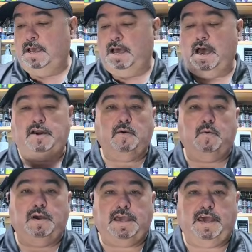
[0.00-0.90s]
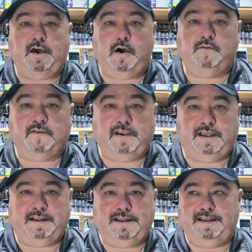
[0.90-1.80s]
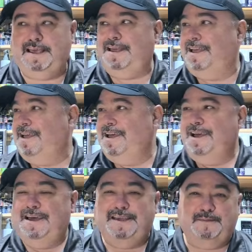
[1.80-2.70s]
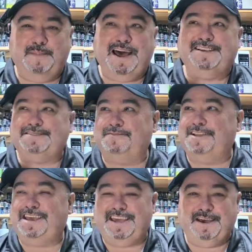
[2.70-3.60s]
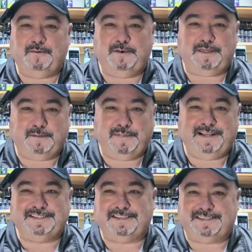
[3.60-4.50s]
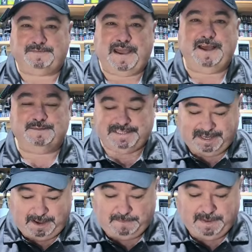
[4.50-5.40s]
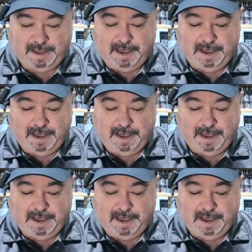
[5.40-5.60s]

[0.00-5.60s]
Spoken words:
I don't want to get over and massively hit with a bunch of spam stuff.